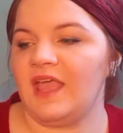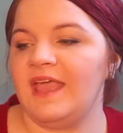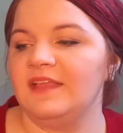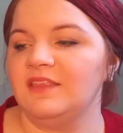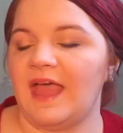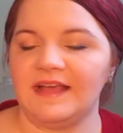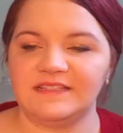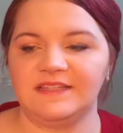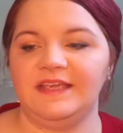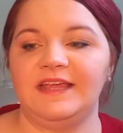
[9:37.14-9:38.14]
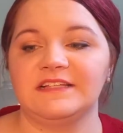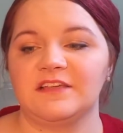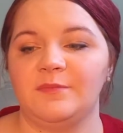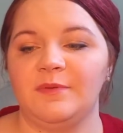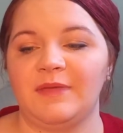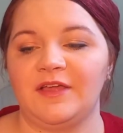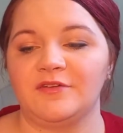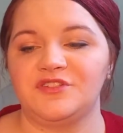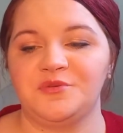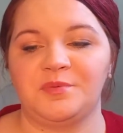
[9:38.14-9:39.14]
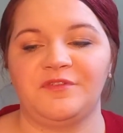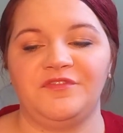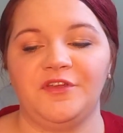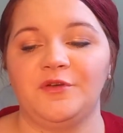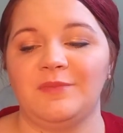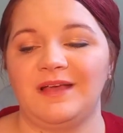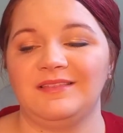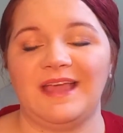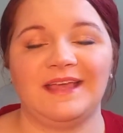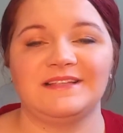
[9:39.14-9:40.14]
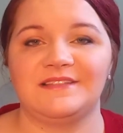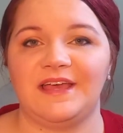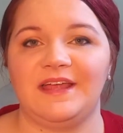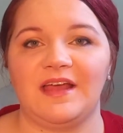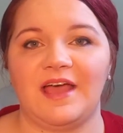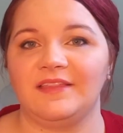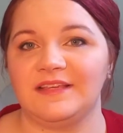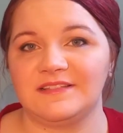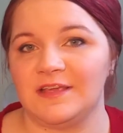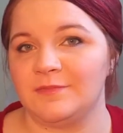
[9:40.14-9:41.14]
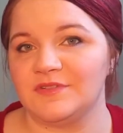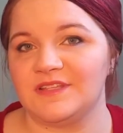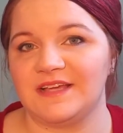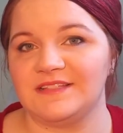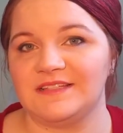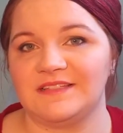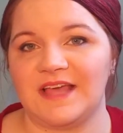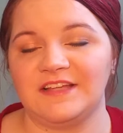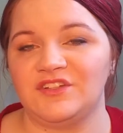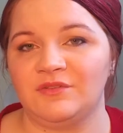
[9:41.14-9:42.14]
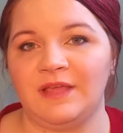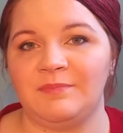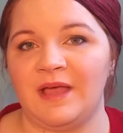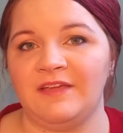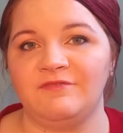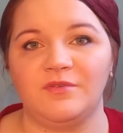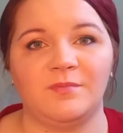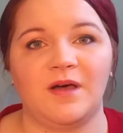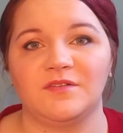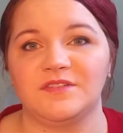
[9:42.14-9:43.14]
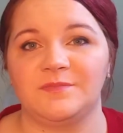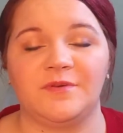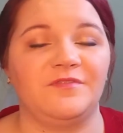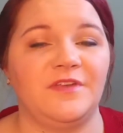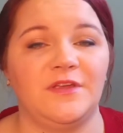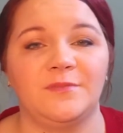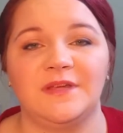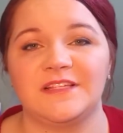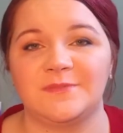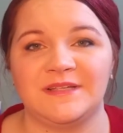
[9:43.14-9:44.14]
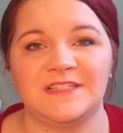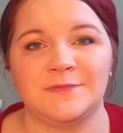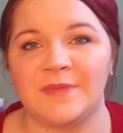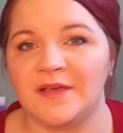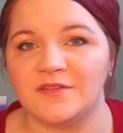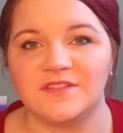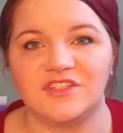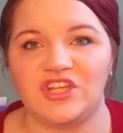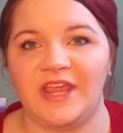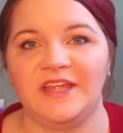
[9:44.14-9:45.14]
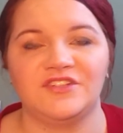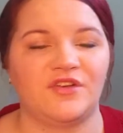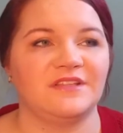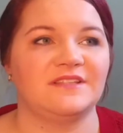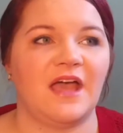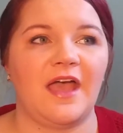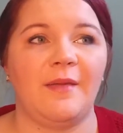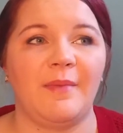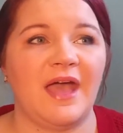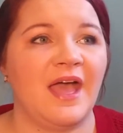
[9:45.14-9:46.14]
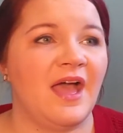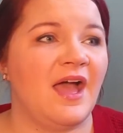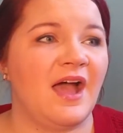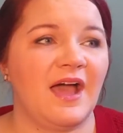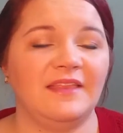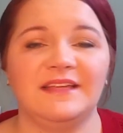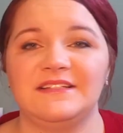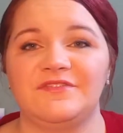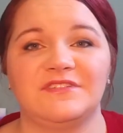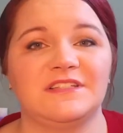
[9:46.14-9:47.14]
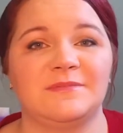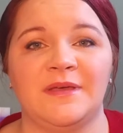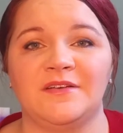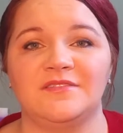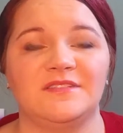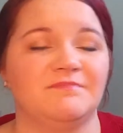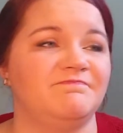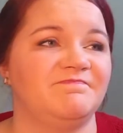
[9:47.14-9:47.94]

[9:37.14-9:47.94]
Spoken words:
And lastly is going to be my go-to perfume. Like I said, I like sample sizes. I don't like buying full bottles of perfume because my smells change all the time. I like different smells